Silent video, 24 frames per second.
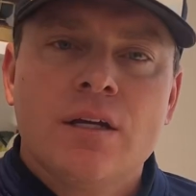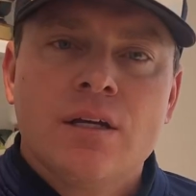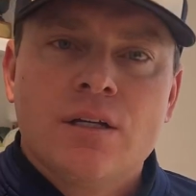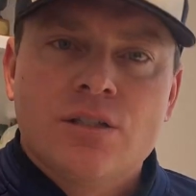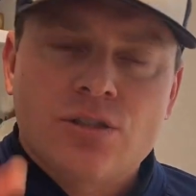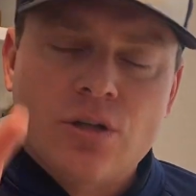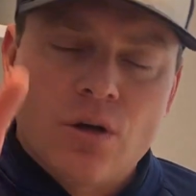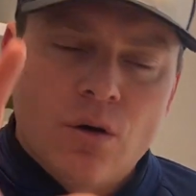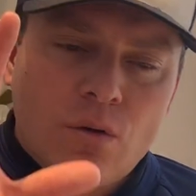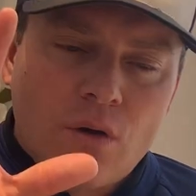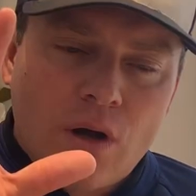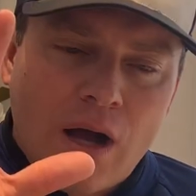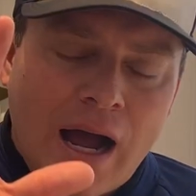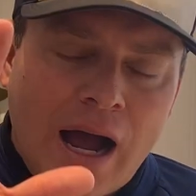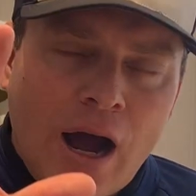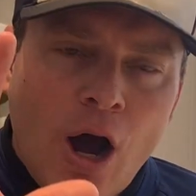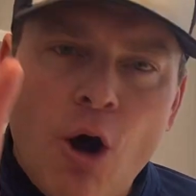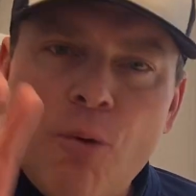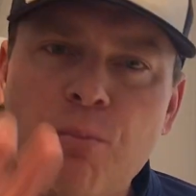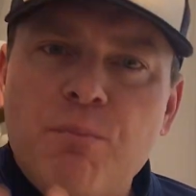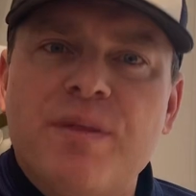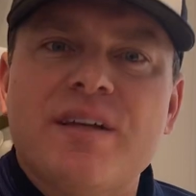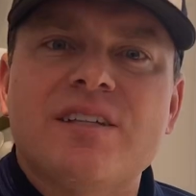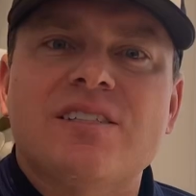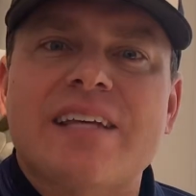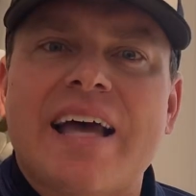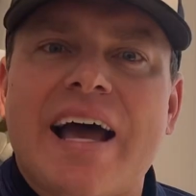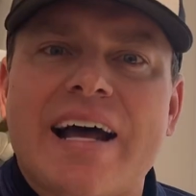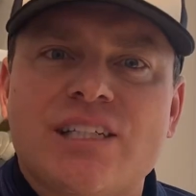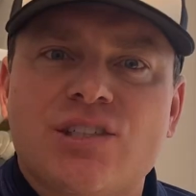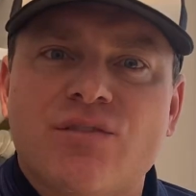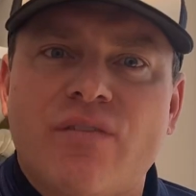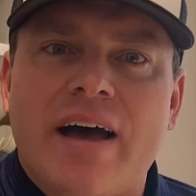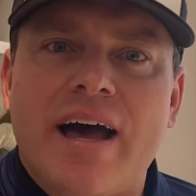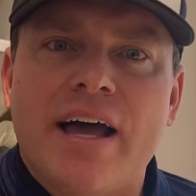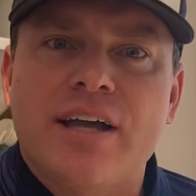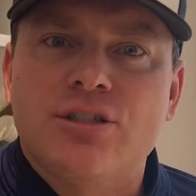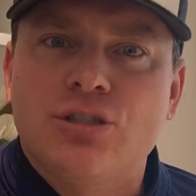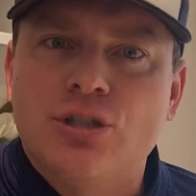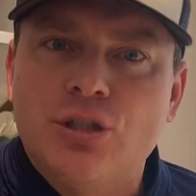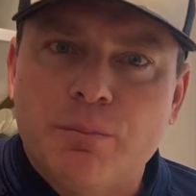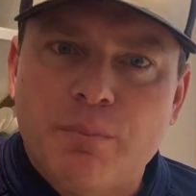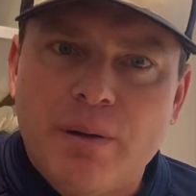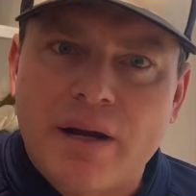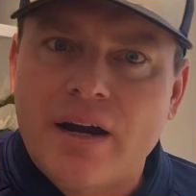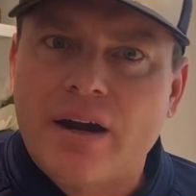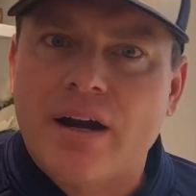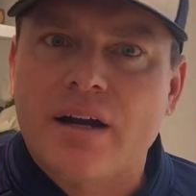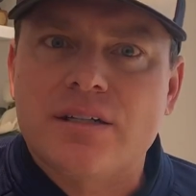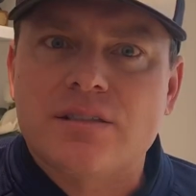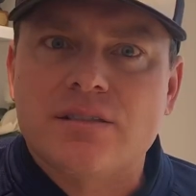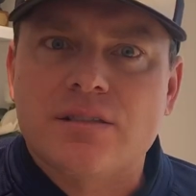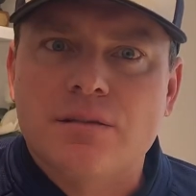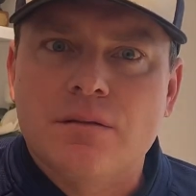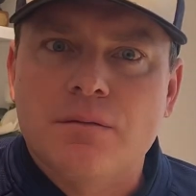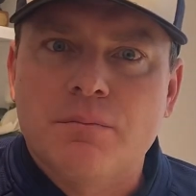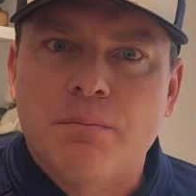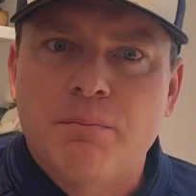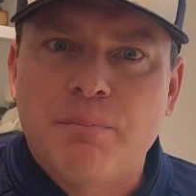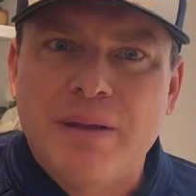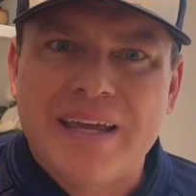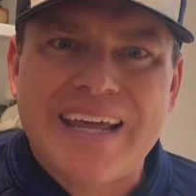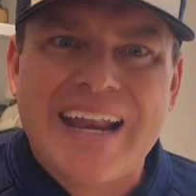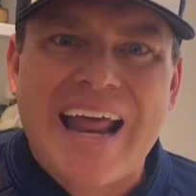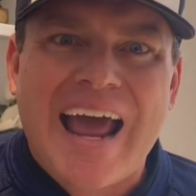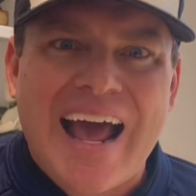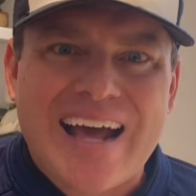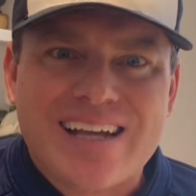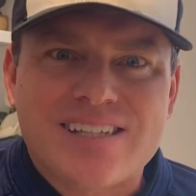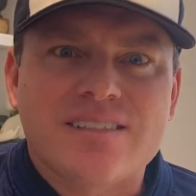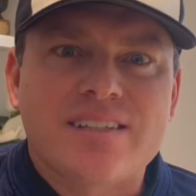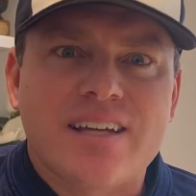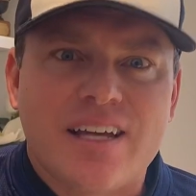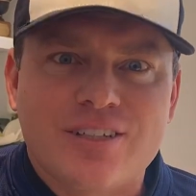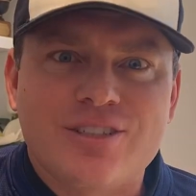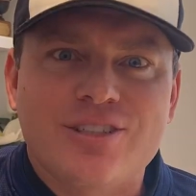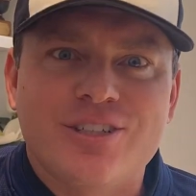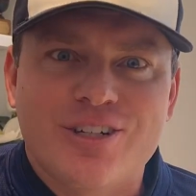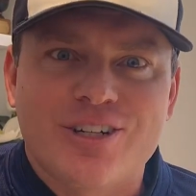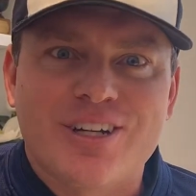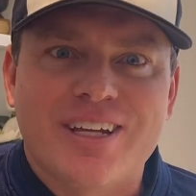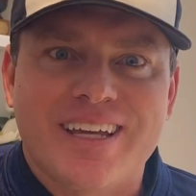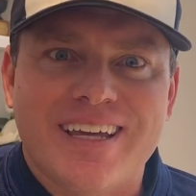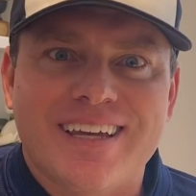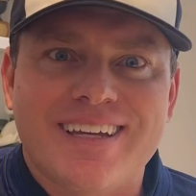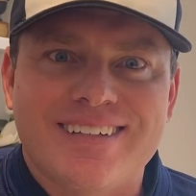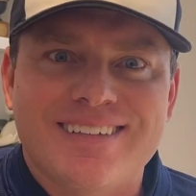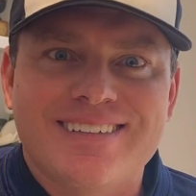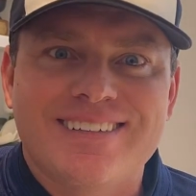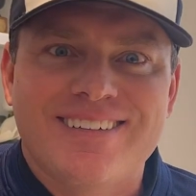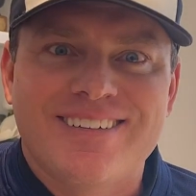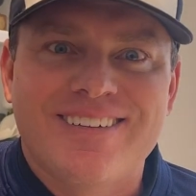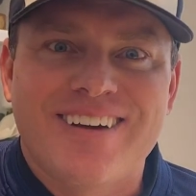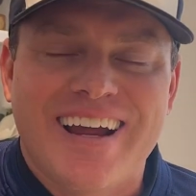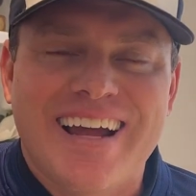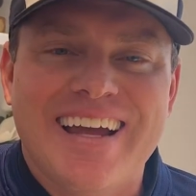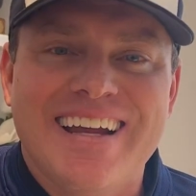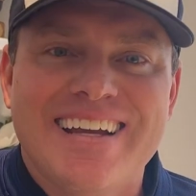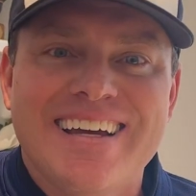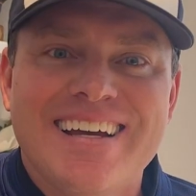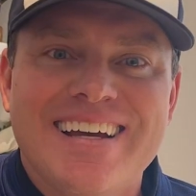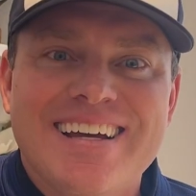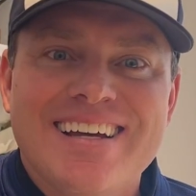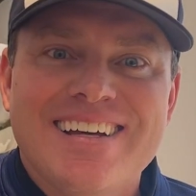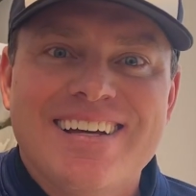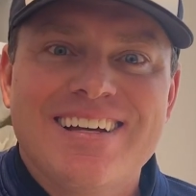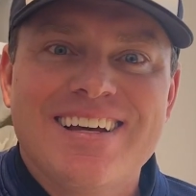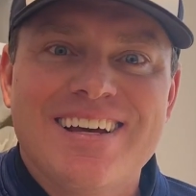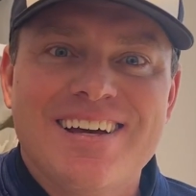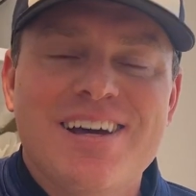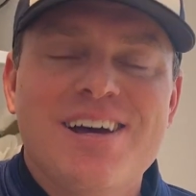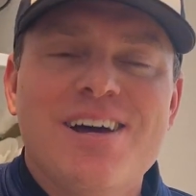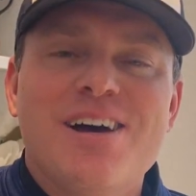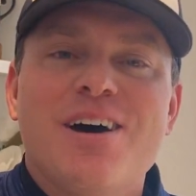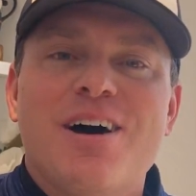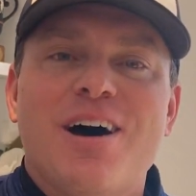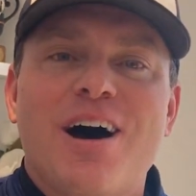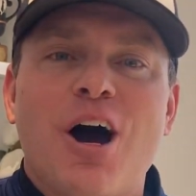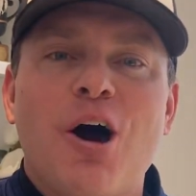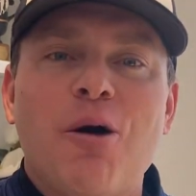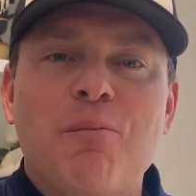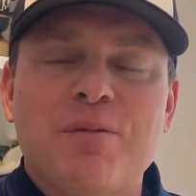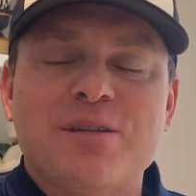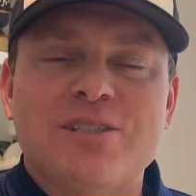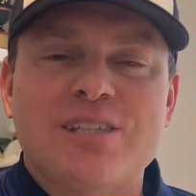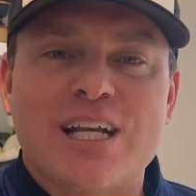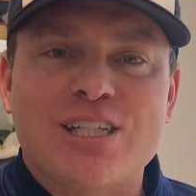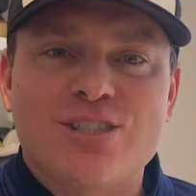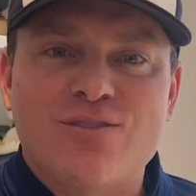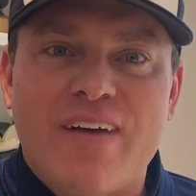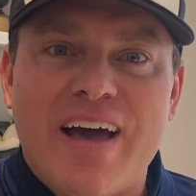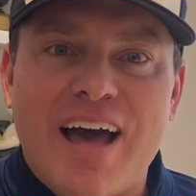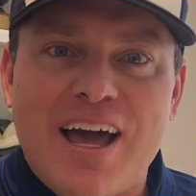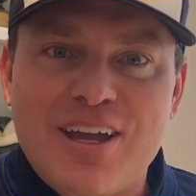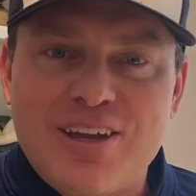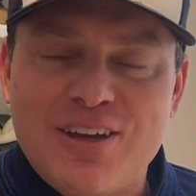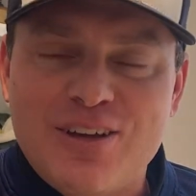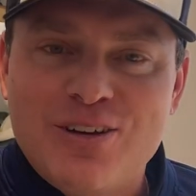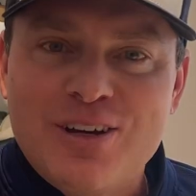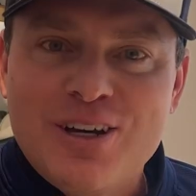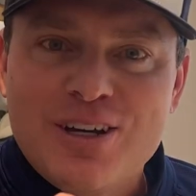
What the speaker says: So I hope this adds value to you parents. Be an asset to your kid, right? I hope this adds value